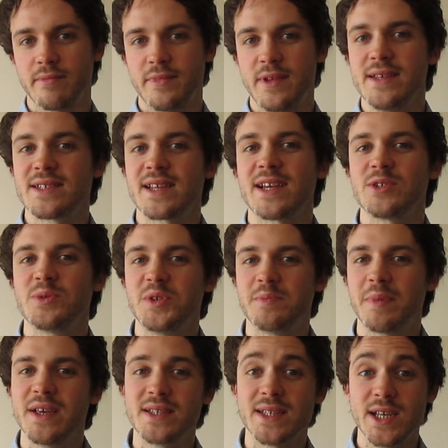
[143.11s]
The International
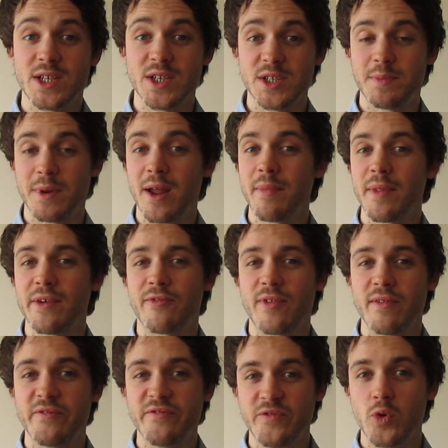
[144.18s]
Space Station has been up there for
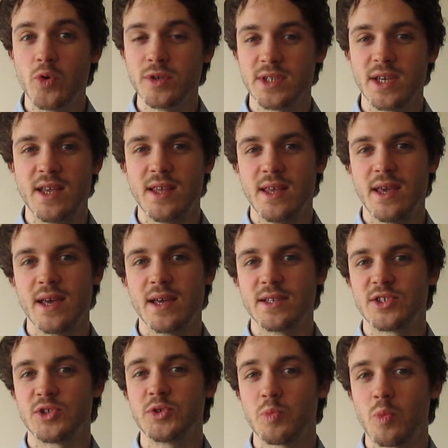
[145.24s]
around 14
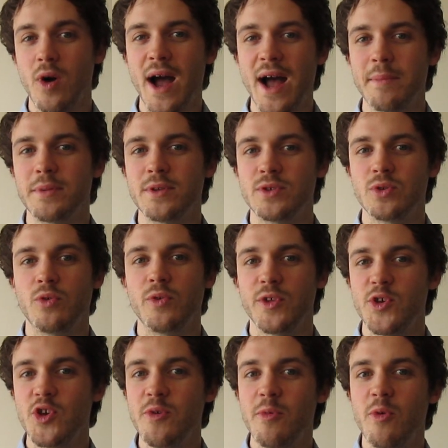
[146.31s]
years, so what happened to all the
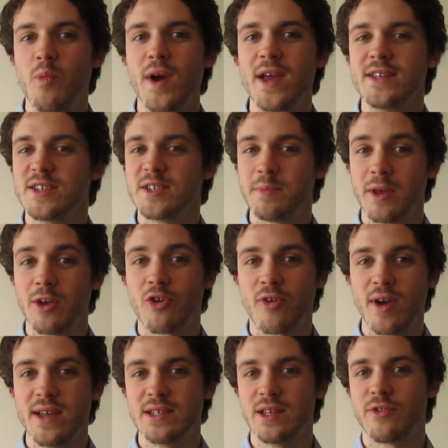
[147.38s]
human waste that's been
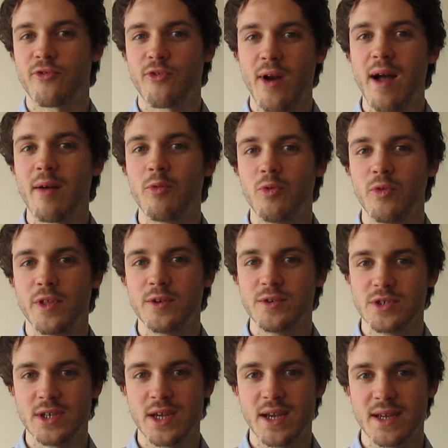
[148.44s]
created throughout all
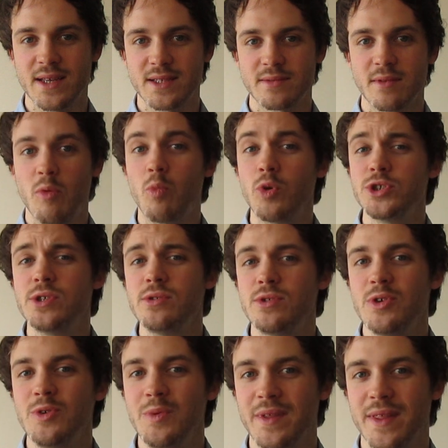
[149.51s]
those years? And what do you
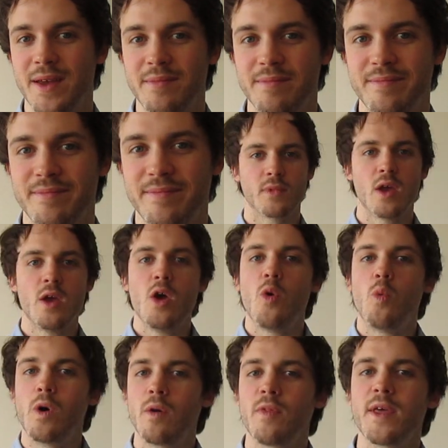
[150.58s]
do with it?
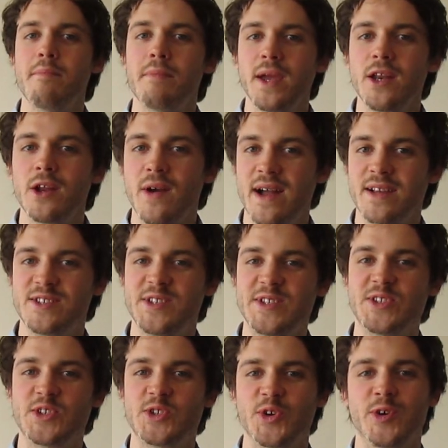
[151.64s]
Well, they may know how to use
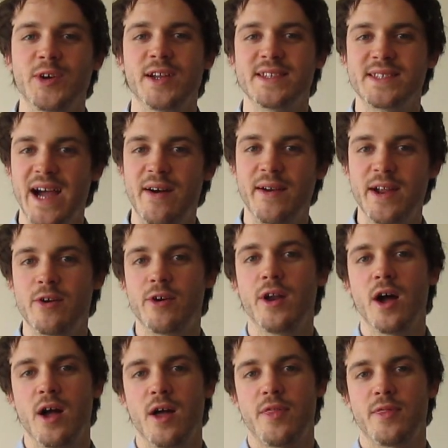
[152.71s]
the toilet down here on
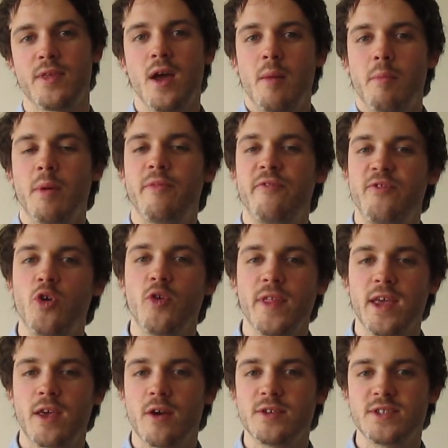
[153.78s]
Earth, but before
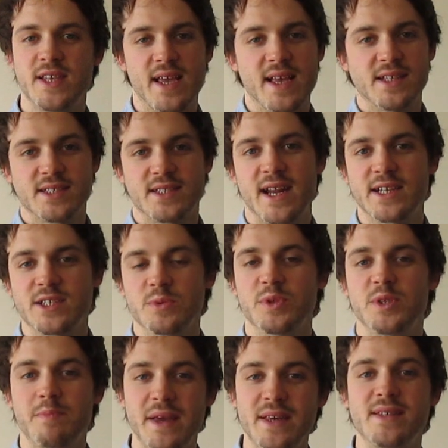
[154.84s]
they go to the International
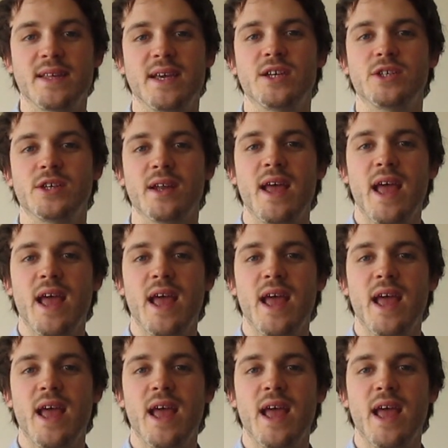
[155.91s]
Space Station,